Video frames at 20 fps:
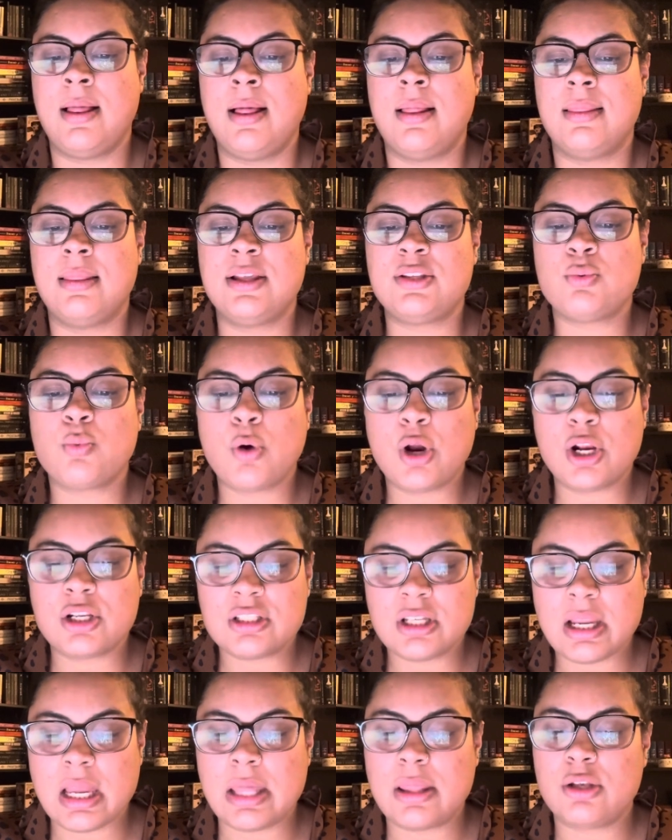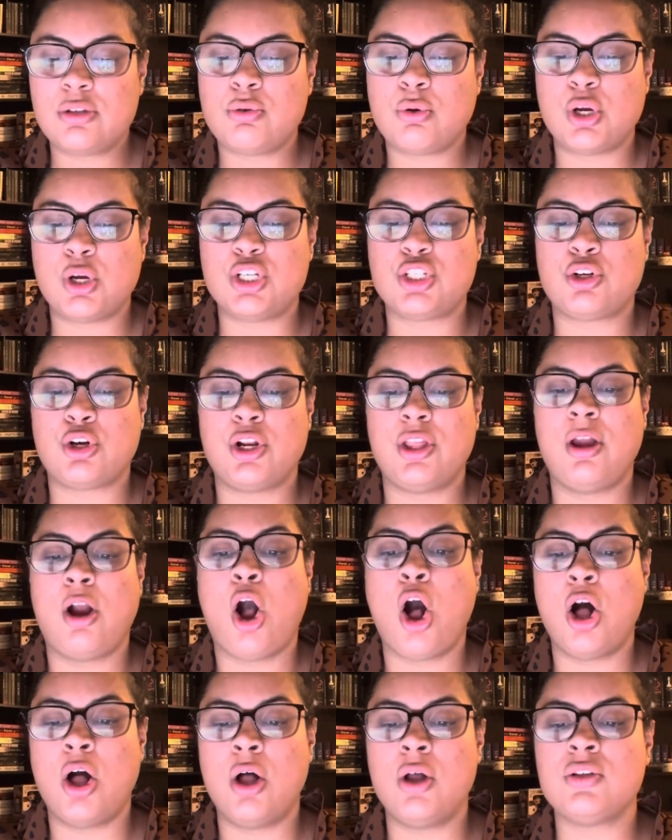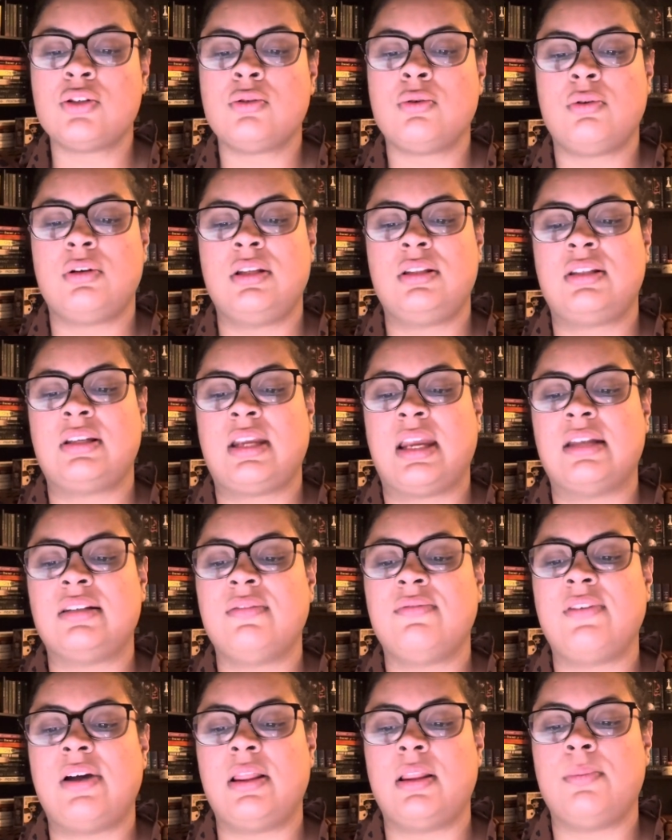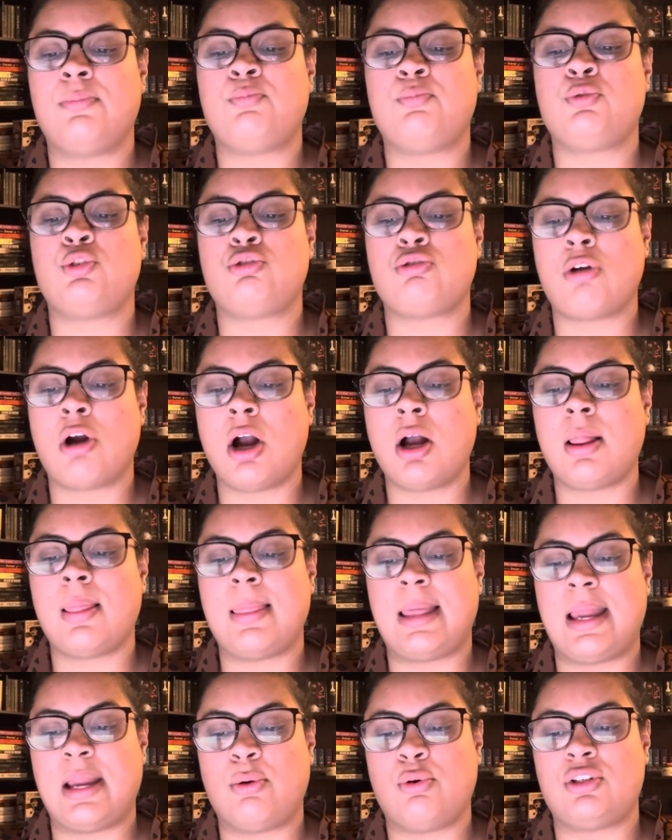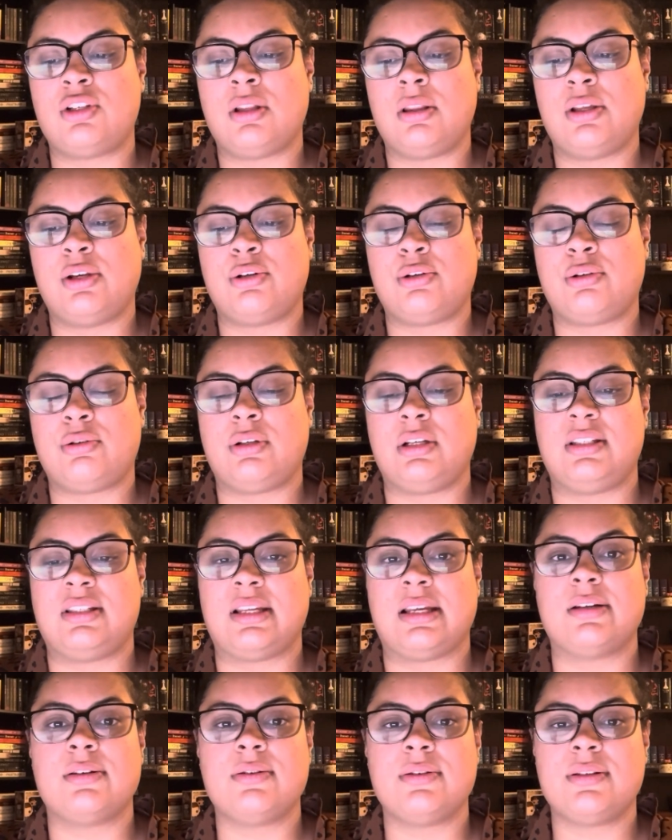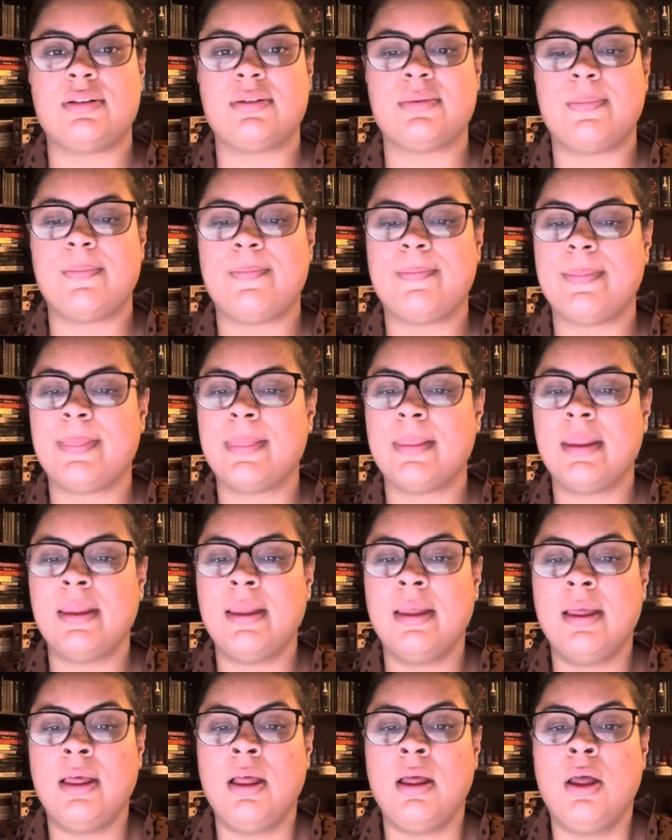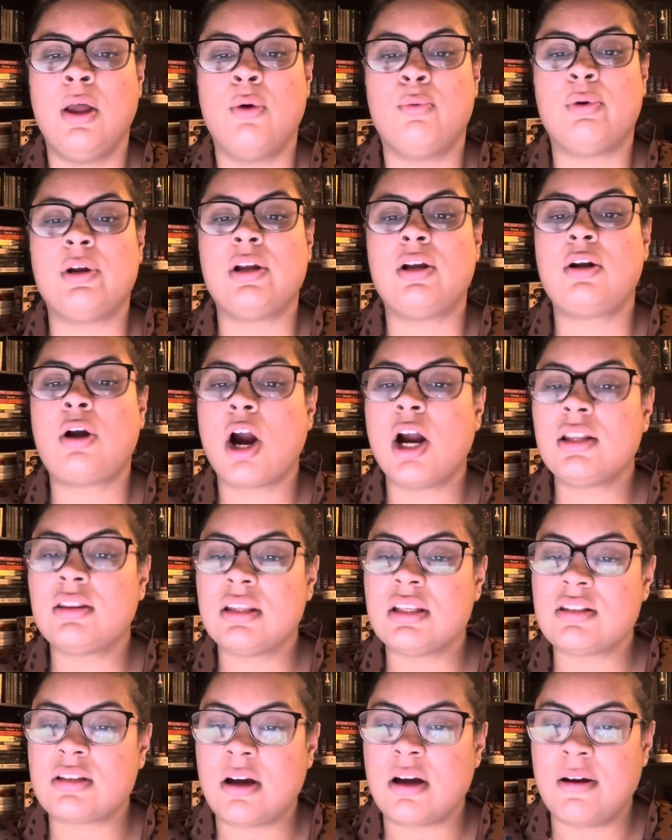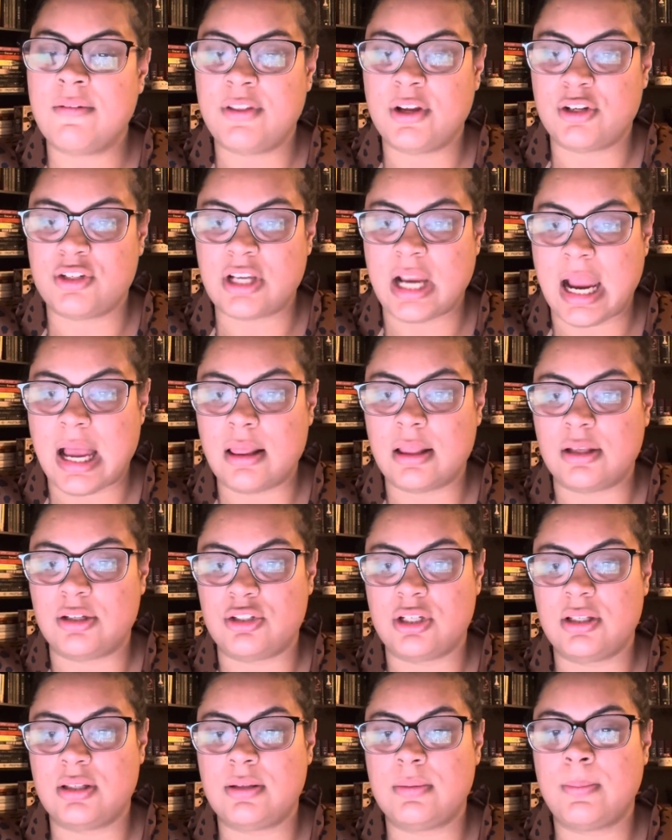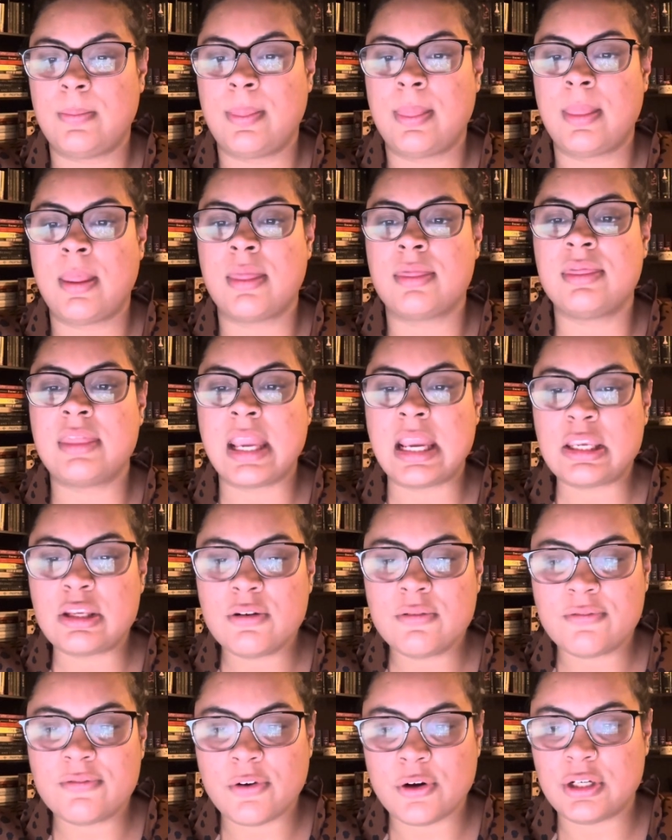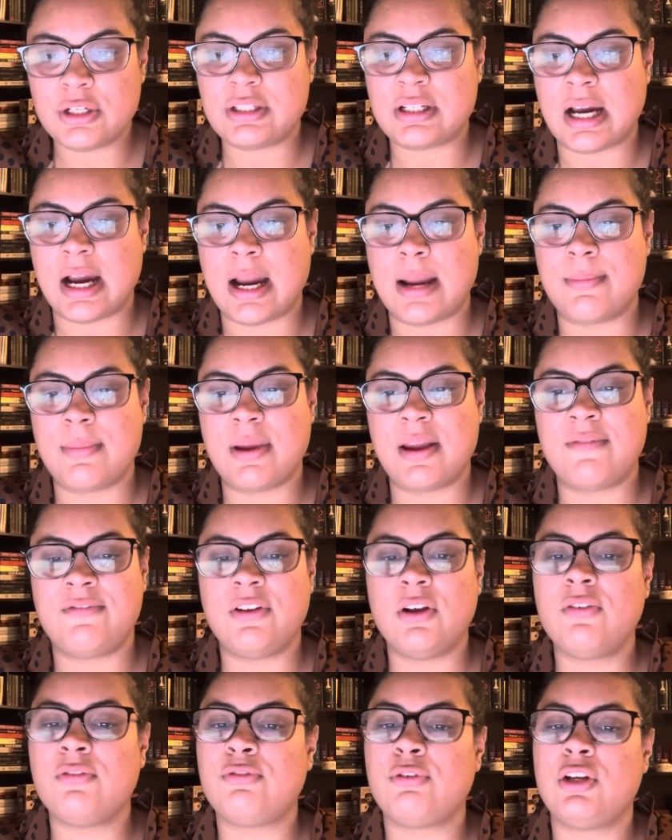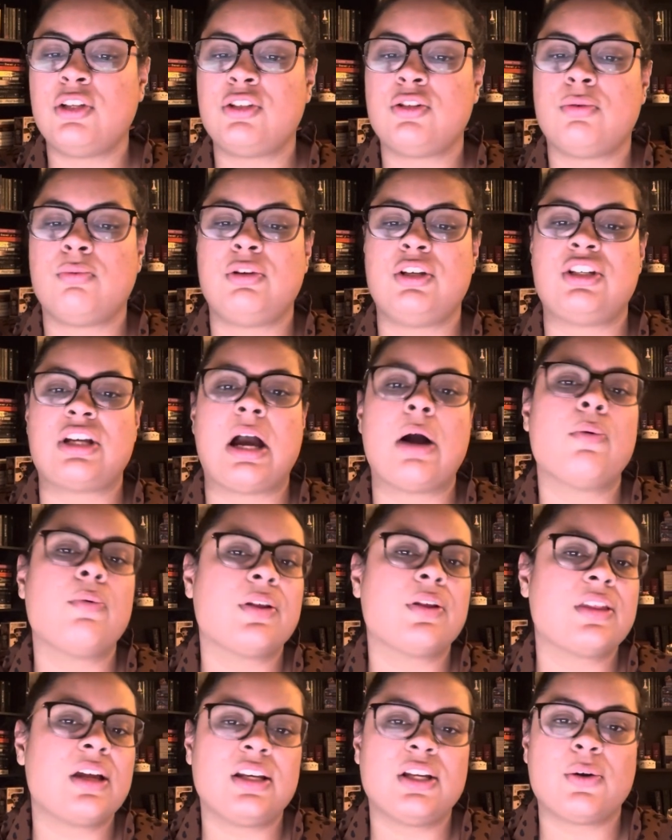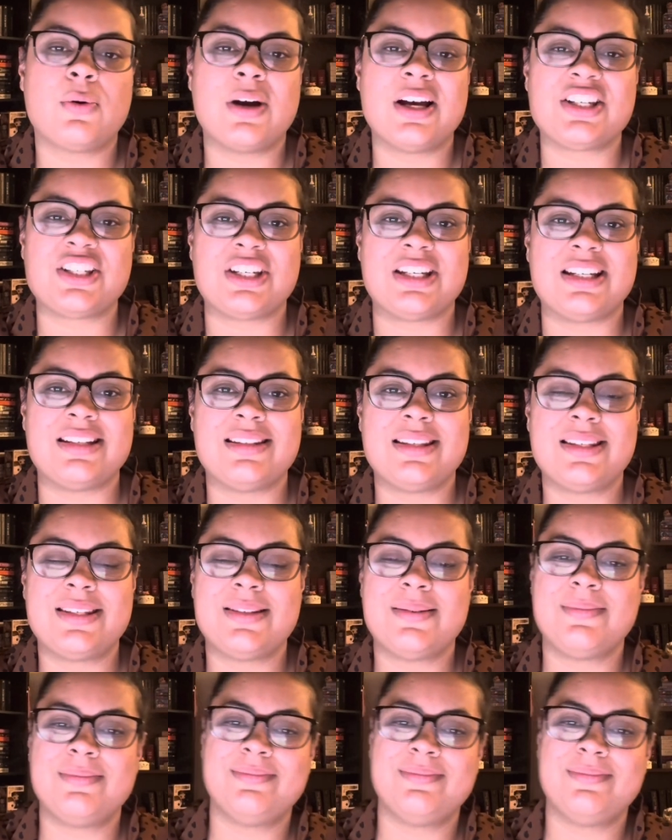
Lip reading: Let's work together to ensure that all students can develop strong language literacy skills, regardless of their challenges. Thank you for your time and feel free to reach out with any questions.